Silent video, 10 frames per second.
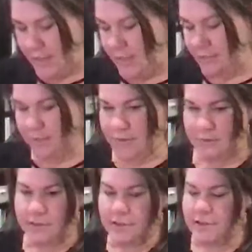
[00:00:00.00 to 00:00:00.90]
It
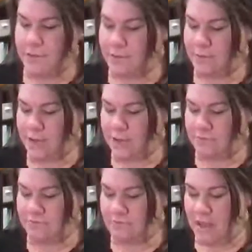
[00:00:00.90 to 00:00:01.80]
literally took
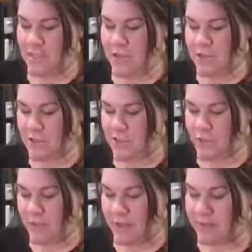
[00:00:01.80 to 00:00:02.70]
me maybe 2
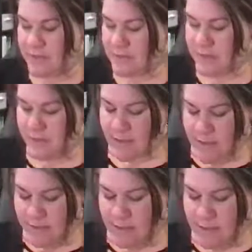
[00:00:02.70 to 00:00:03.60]
minutes
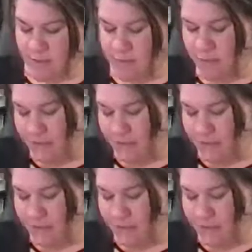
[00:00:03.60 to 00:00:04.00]
to